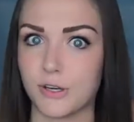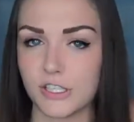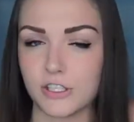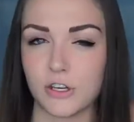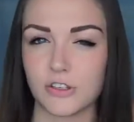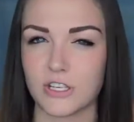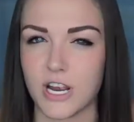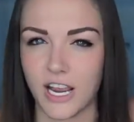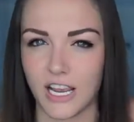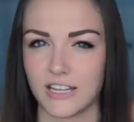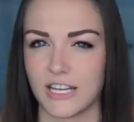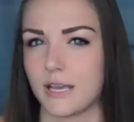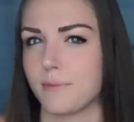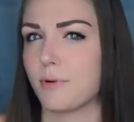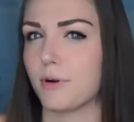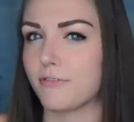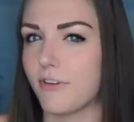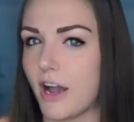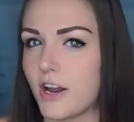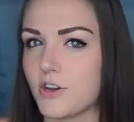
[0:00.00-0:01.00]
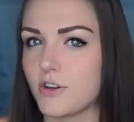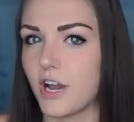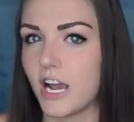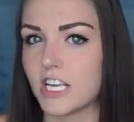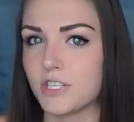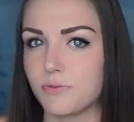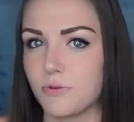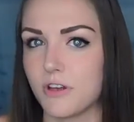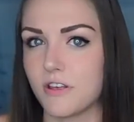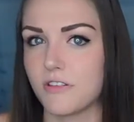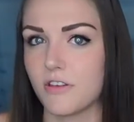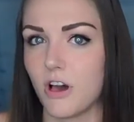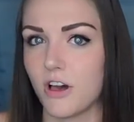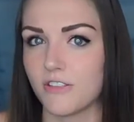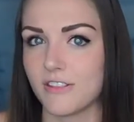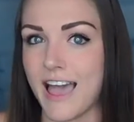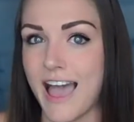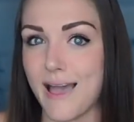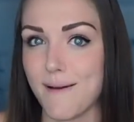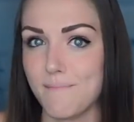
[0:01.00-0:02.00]
research I can like provide you guys with
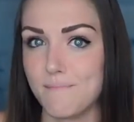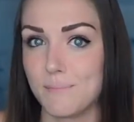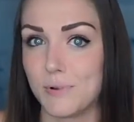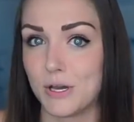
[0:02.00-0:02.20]
on that,